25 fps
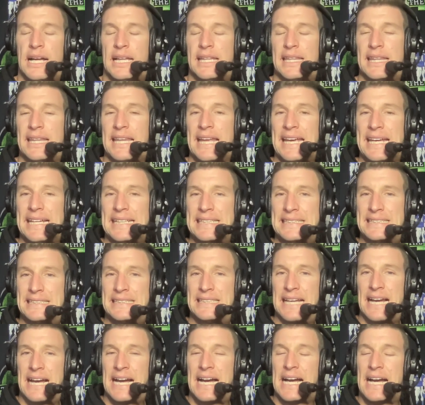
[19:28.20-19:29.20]

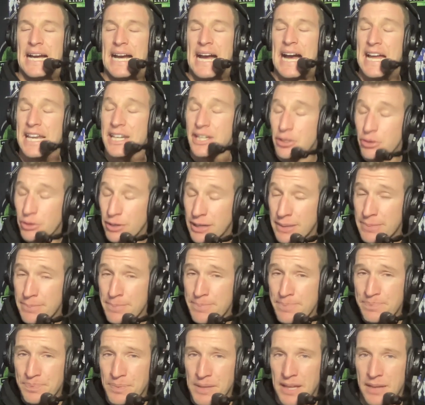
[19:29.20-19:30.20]
legs under
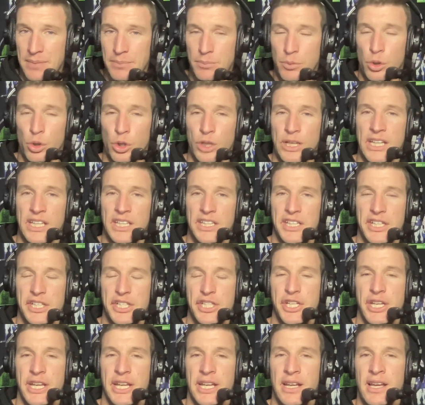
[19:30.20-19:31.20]
him and more
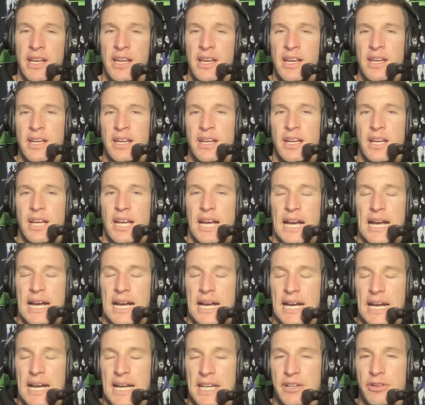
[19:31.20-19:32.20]
conditioning
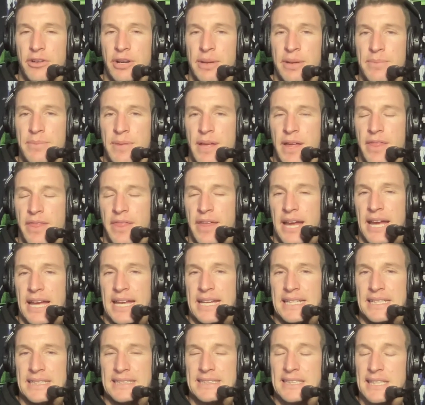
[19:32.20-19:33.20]
under him
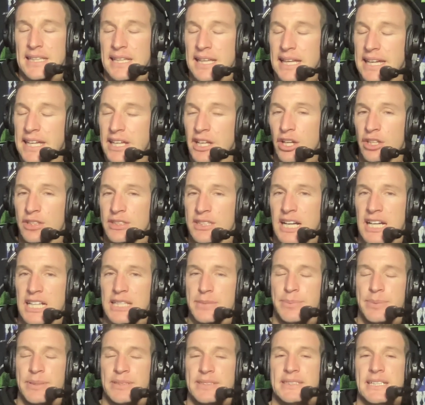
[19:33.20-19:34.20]
than Saligo
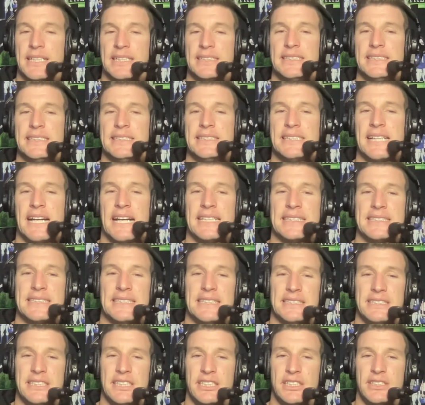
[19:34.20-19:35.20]
does, but does he start
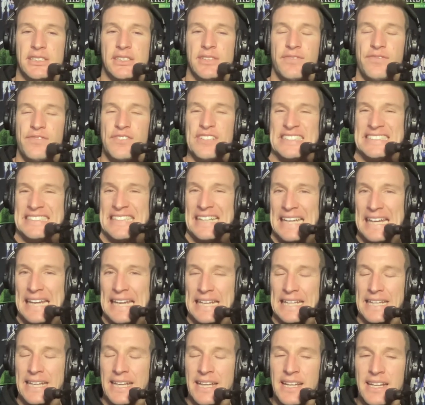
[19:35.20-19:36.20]
to just
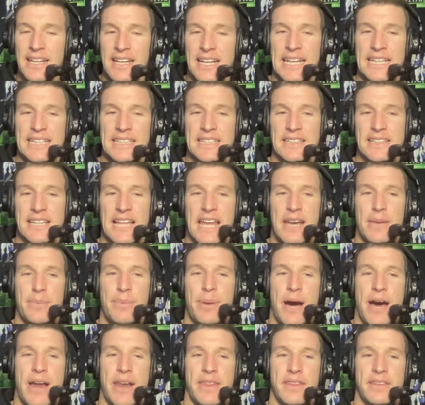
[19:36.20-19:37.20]
fatigue in the latter
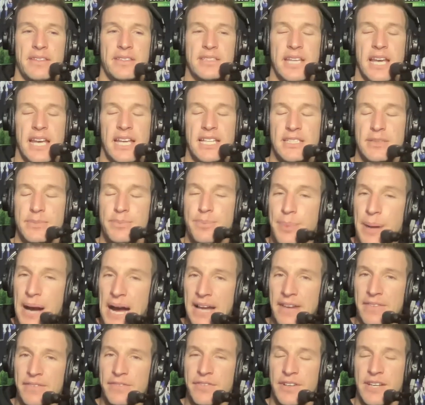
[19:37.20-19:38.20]
part of the season?
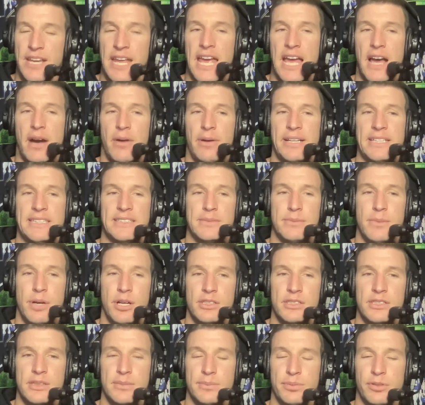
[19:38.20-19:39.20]
But for now, he's the
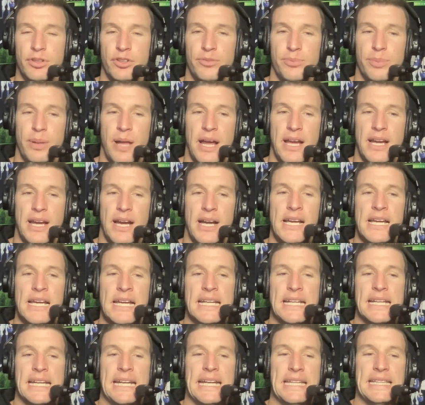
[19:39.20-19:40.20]
most improved player
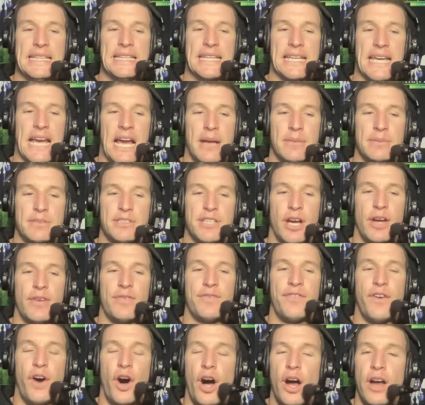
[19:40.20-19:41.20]
in the game. So
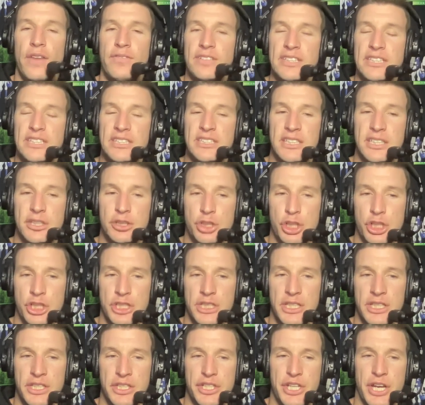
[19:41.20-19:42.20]
5 is
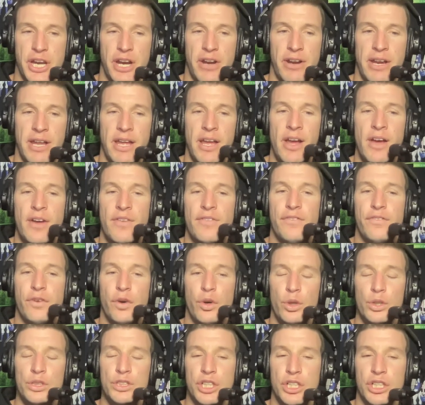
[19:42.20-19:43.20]
Tristan Sherry,
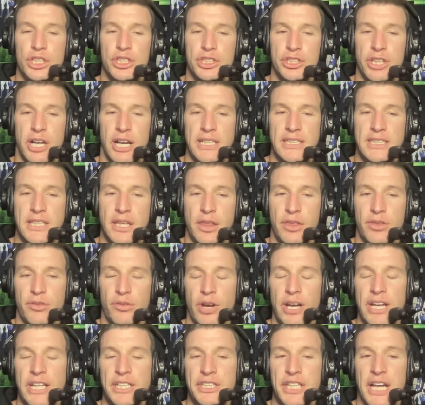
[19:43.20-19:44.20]
4 Josh Tracy,
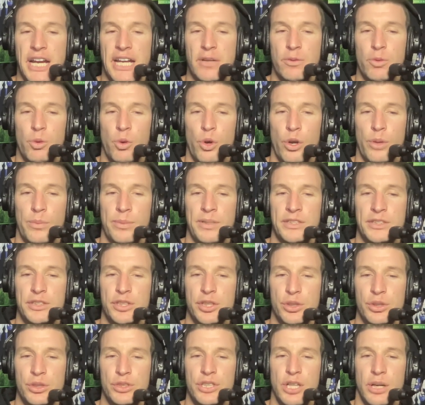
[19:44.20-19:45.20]
3 Jake Waterman,
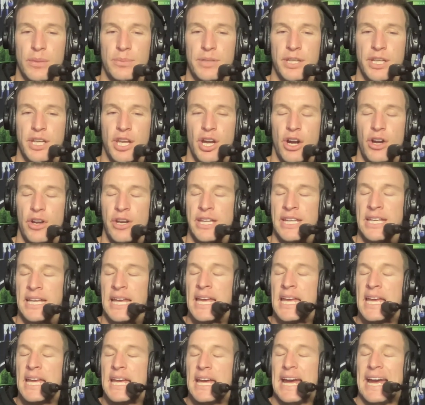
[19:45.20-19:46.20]
2 Tom De Koning,
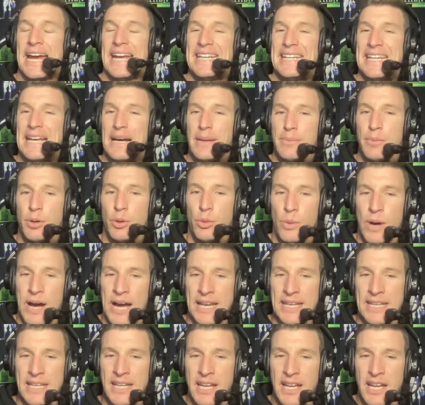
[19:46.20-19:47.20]
and number
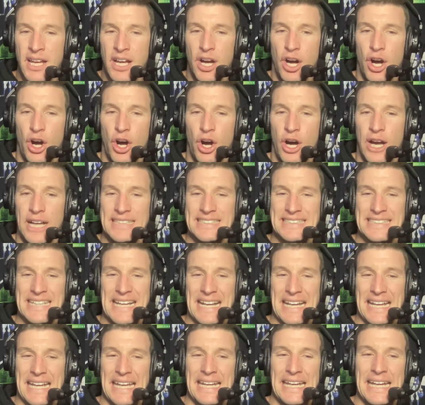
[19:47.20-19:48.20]
1
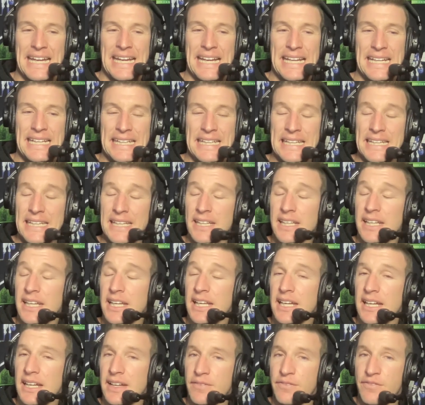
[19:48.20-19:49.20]
Isaac Heaney.
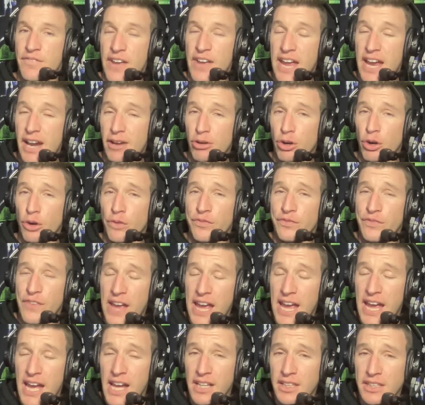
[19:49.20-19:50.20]
Yeah, fair or
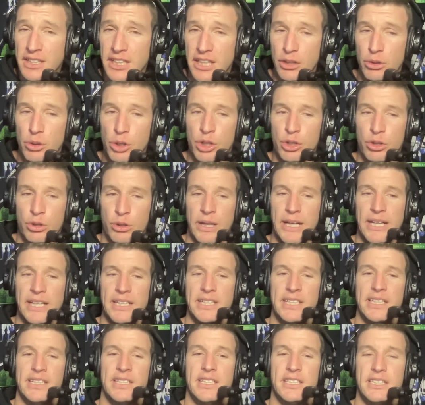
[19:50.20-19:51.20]
foul? Do you agree?
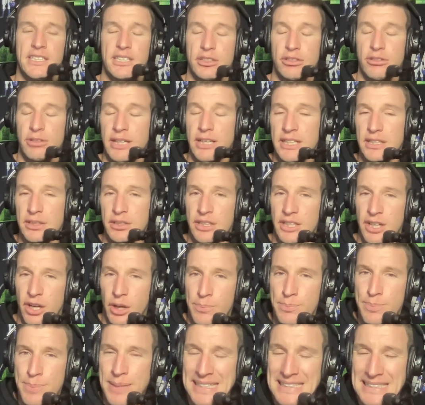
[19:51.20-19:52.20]
Do you disagree? Did I
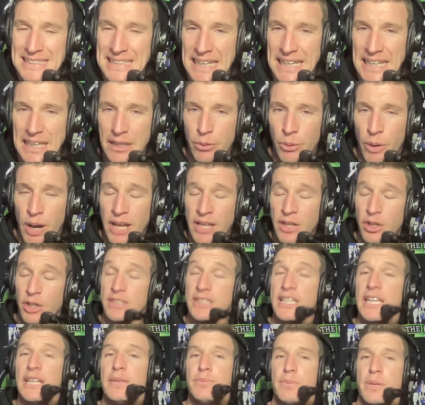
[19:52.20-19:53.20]
miss anyone? I
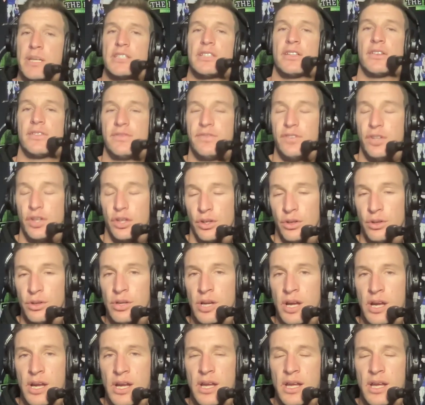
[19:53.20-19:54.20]
did miss a few
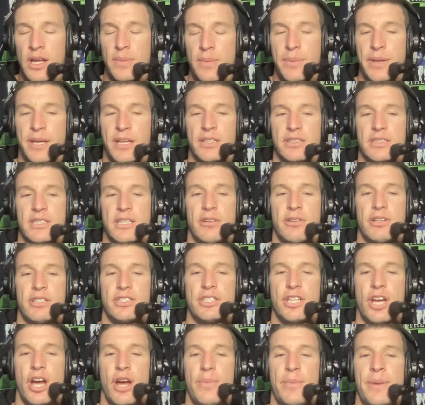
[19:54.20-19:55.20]
because there are
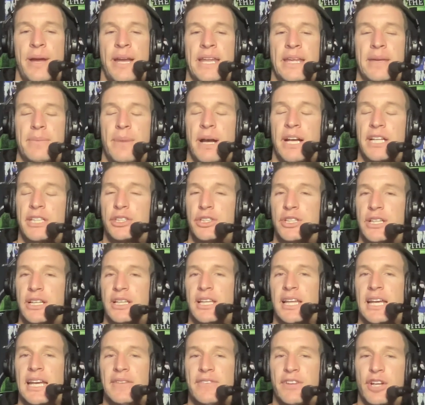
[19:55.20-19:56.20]
so many. Make sure you
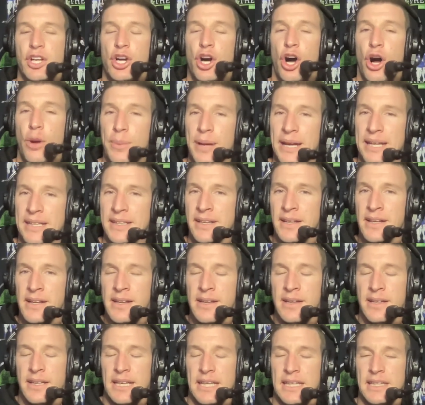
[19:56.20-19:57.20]
leave a comment
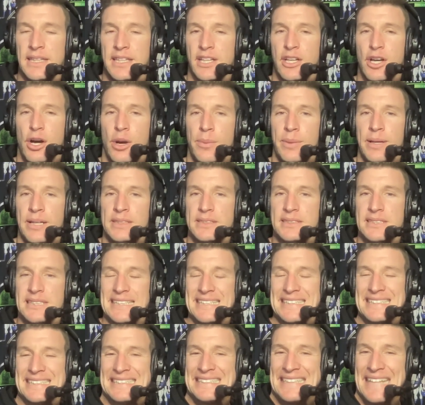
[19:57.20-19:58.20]
in the comments
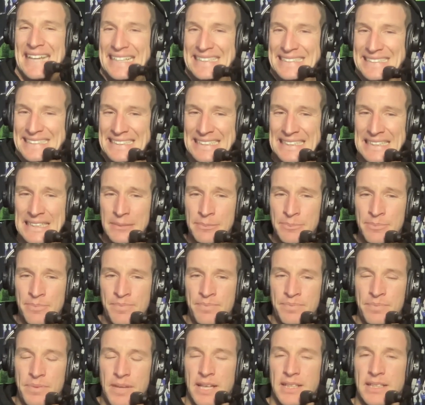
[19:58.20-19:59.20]
section.
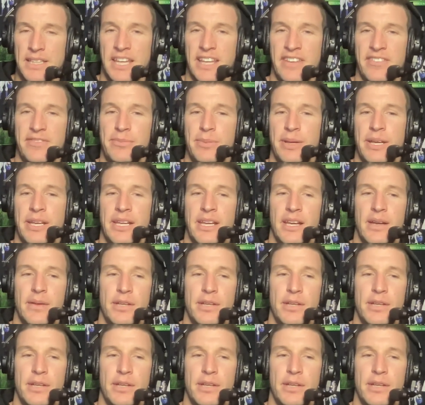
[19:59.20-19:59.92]
and give me